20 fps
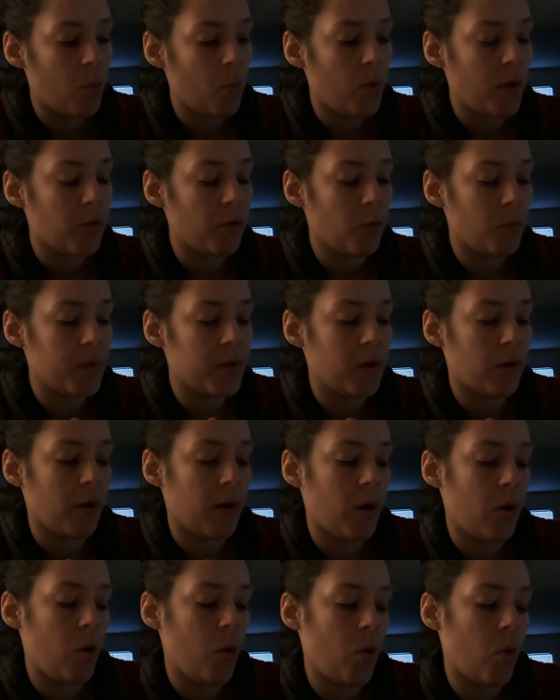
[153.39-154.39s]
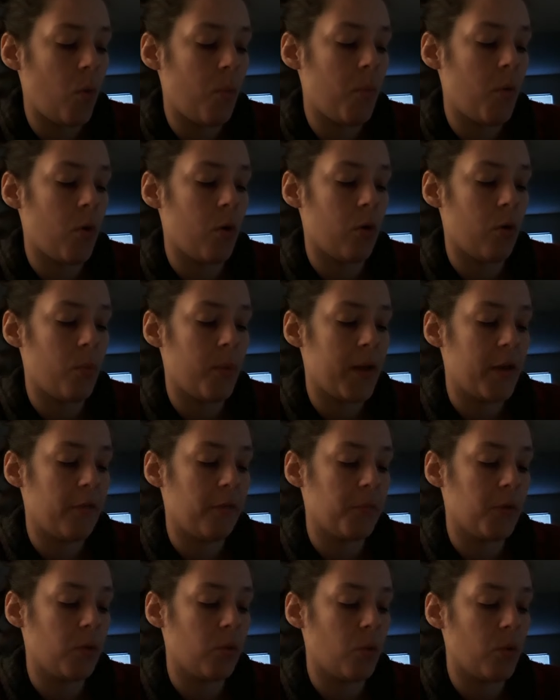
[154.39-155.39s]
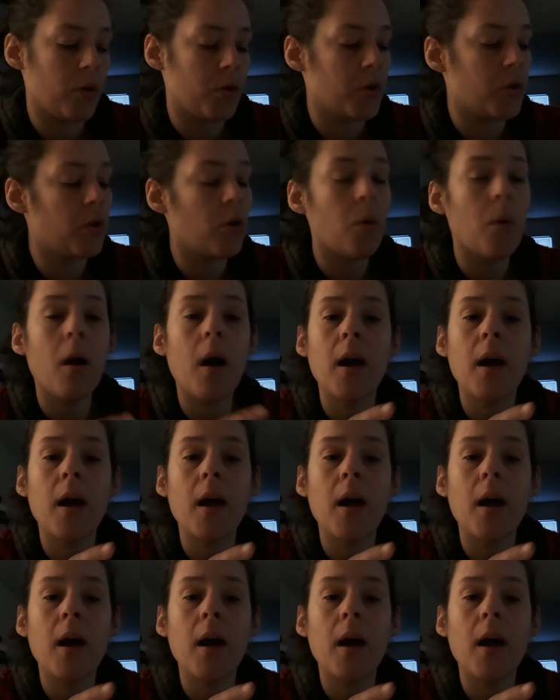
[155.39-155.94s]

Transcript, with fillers: whether we are at home or away from the Lord. You know what?